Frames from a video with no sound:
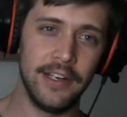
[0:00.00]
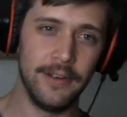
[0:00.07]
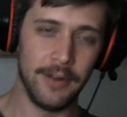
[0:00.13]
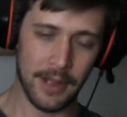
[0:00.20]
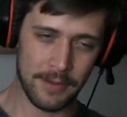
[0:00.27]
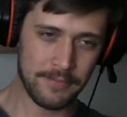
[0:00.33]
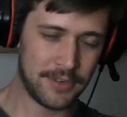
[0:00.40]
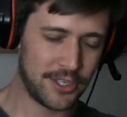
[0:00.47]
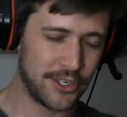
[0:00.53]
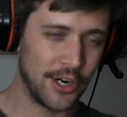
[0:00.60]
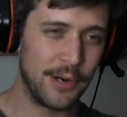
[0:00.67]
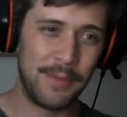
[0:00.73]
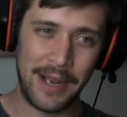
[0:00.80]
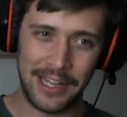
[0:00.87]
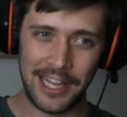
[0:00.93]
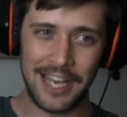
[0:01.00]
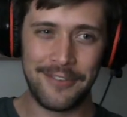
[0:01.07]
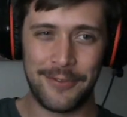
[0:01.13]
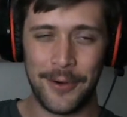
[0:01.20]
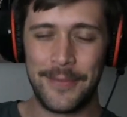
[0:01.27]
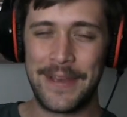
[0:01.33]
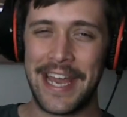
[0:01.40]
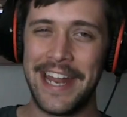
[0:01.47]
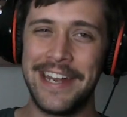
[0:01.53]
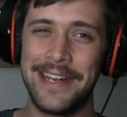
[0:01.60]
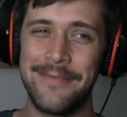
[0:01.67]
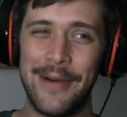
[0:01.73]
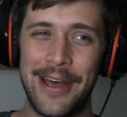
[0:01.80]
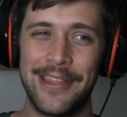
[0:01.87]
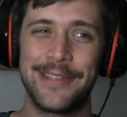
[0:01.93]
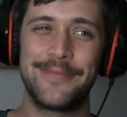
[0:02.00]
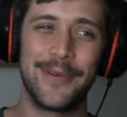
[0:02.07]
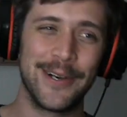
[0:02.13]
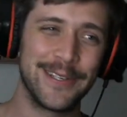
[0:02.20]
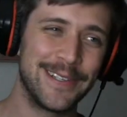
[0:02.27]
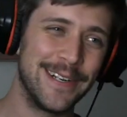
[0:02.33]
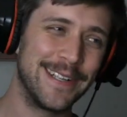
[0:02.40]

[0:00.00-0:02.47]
I'm sure my life will be ended by this person